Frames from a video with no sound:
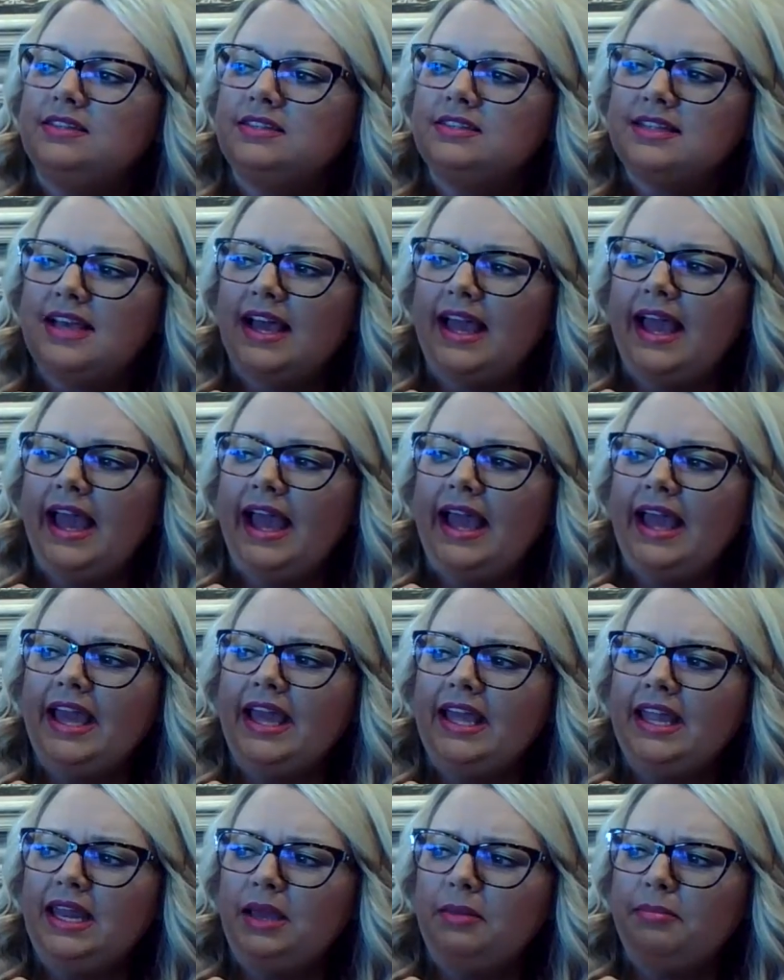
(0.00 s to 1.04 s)
Does
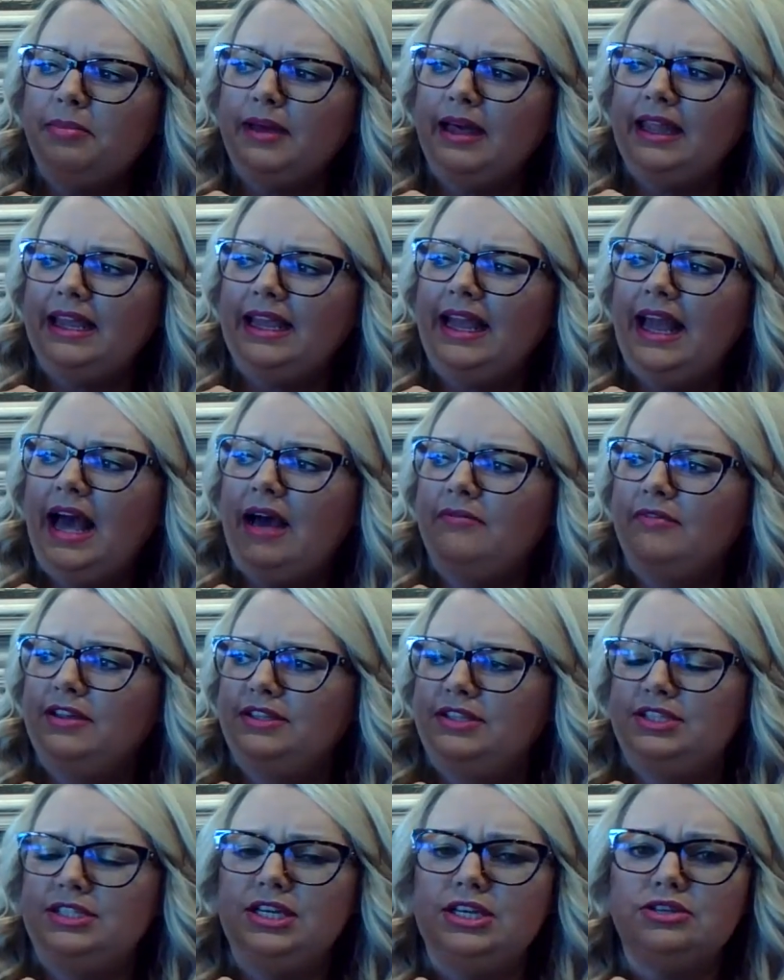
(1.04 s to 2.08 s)
anybody have a
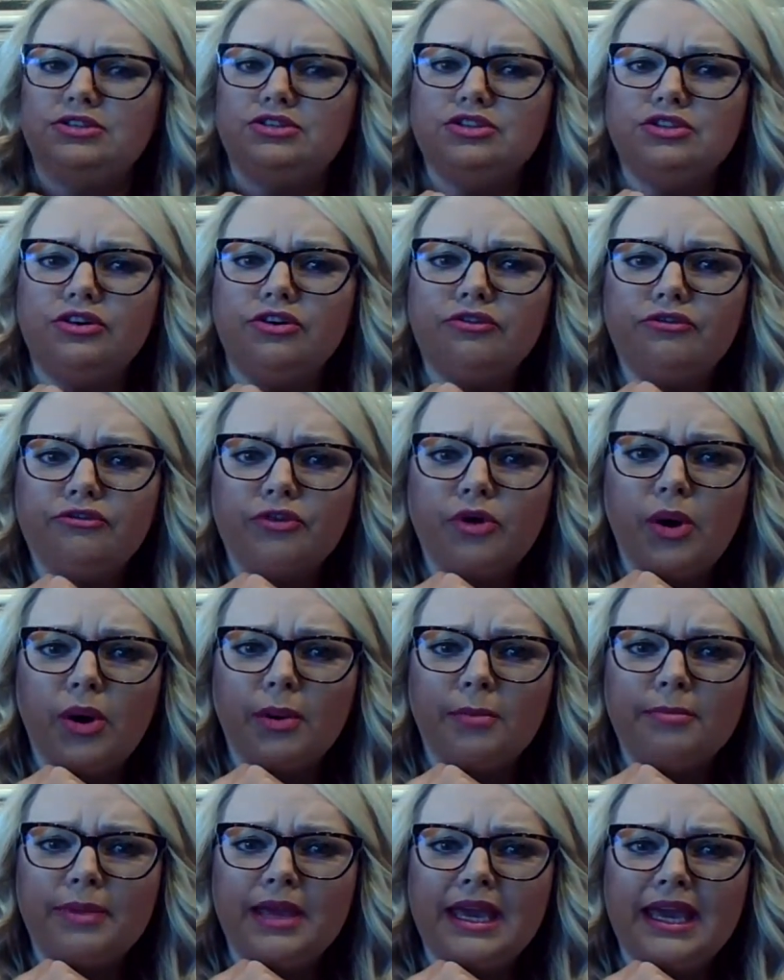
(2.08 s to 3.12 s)
tissue
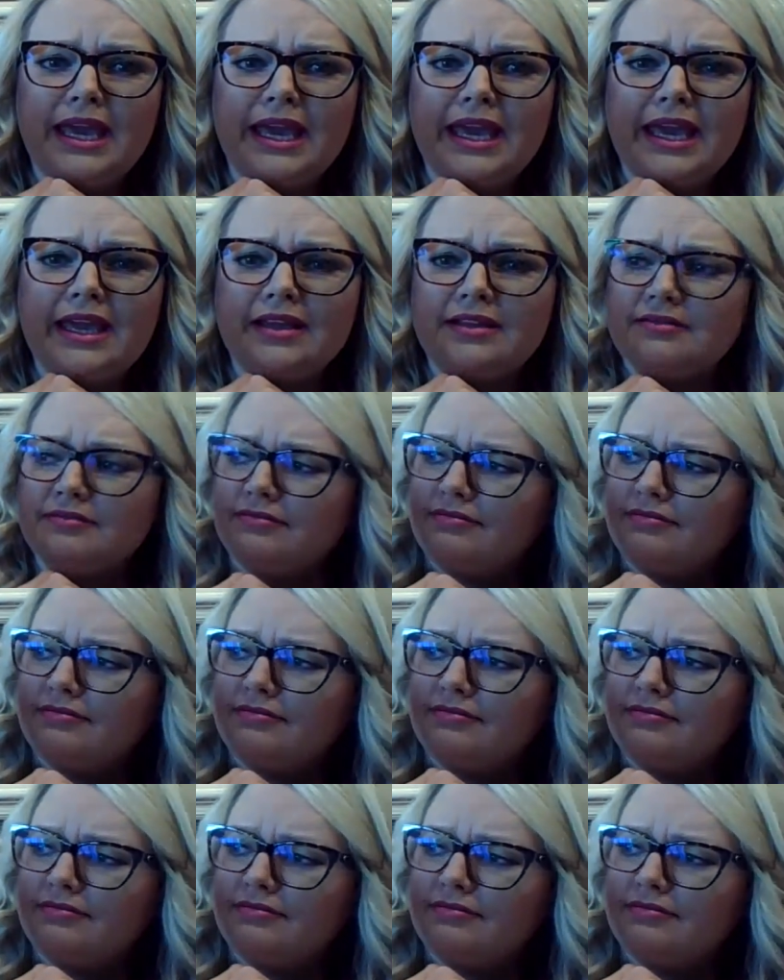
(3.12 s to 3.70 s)
for me?